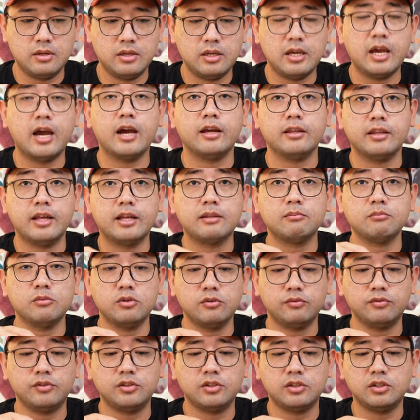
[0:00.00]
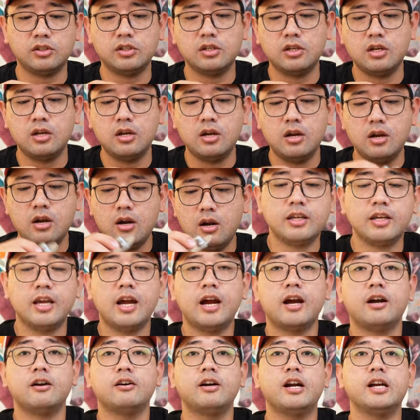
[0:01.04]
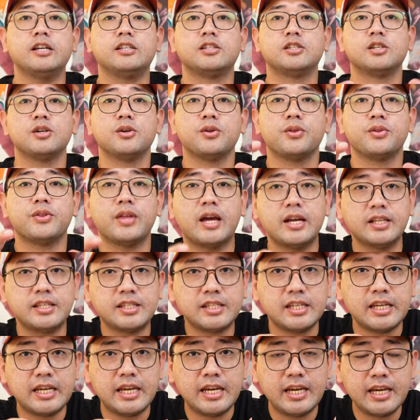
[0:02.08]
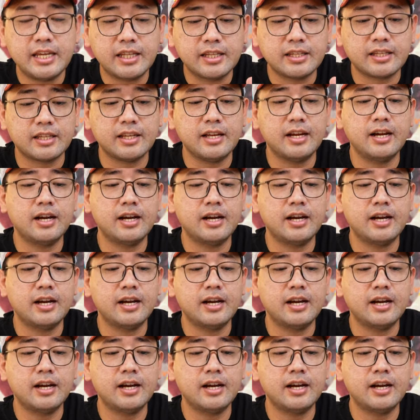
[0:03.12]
Yeah, that moves. Yeah, all right, so that's it.